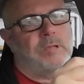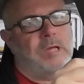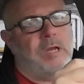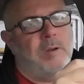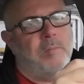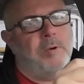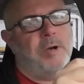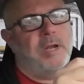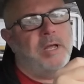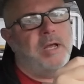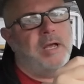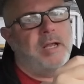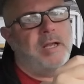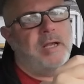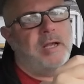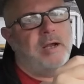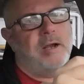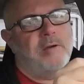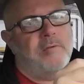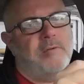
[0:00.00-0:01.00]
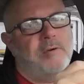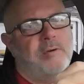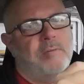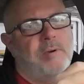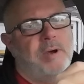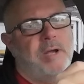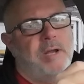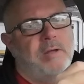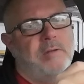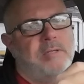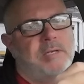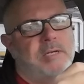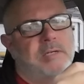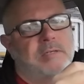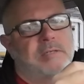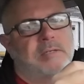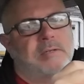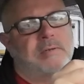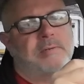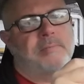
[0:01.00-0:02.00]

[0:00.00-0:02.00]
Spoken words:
Anybody on the air for a radio test?